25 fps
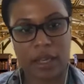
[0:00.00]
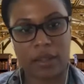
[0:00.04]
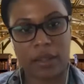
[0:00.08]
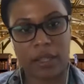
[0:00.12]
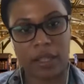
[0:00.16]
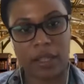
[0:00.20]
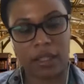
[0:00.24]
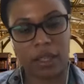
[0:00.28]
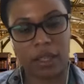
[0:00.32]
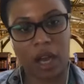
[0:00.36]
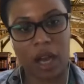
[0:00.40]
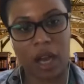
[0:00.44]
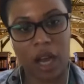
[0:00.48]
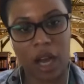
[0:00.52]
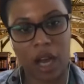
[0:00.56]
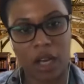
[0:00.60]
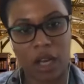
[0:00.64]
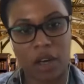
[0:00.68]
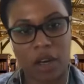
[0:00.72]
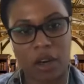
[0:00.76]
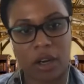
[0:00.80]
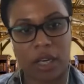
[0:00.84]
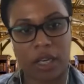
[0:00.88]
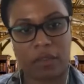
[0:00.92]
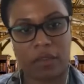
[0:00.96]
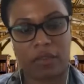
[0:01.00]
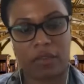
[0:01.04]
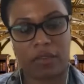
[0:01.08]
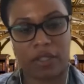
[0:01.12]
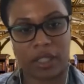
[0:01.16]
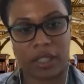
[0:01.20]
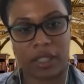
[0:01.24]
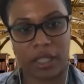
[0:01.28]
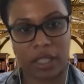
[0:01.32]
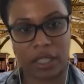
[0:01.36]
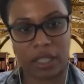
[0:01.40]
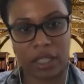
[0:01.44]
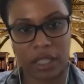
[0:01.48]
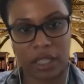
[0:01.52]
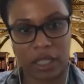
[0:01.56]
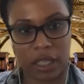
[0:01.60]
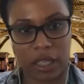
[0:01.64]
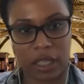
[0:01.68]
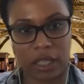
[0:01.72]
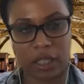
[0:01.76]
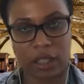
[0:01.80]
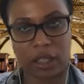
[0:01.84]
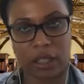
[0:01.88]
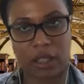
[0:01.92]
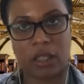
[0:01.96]
these congregate
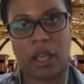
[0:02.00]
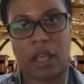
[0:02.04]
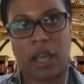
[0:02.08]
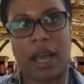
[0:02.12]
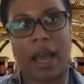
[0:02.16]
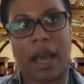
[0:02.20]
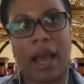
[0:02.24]
facilities